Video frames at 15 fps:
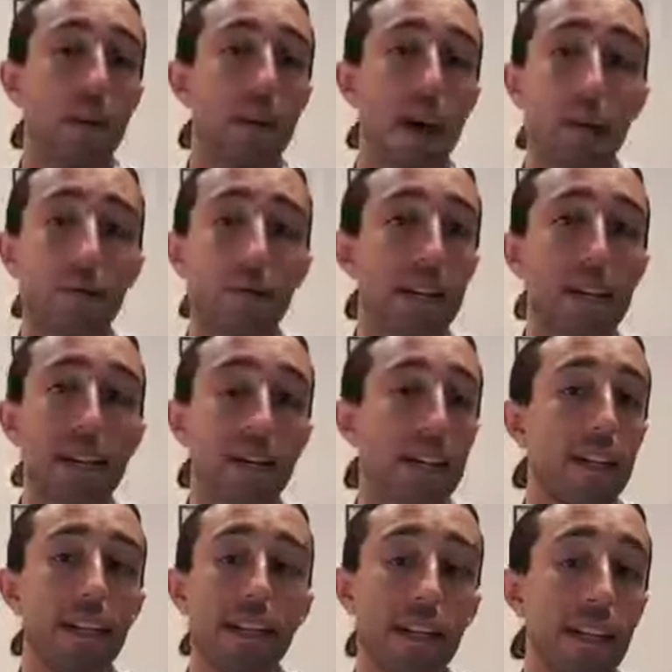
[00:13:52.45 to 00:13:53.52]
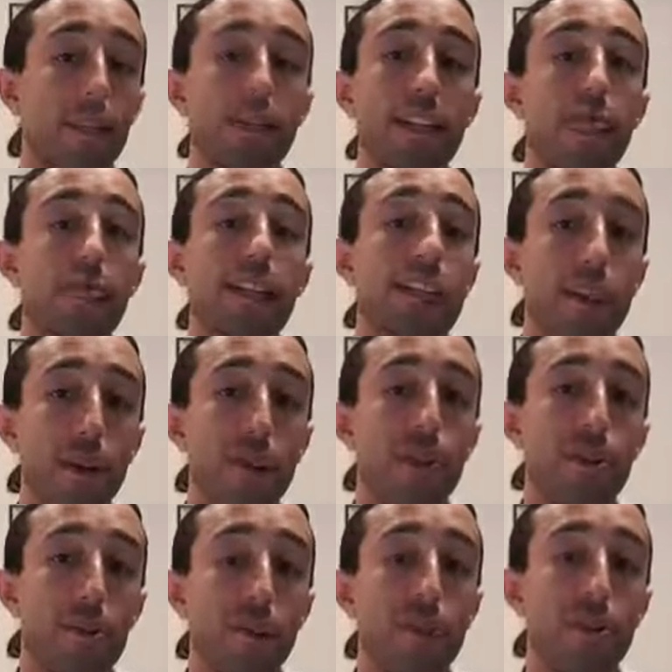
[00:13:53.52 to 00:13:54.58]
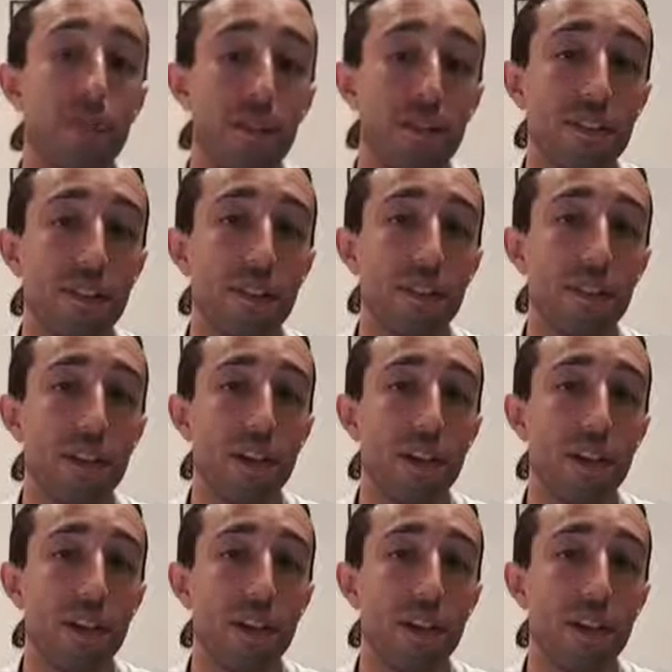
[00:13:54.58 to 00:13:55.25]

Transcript: effectively going to a doctor's.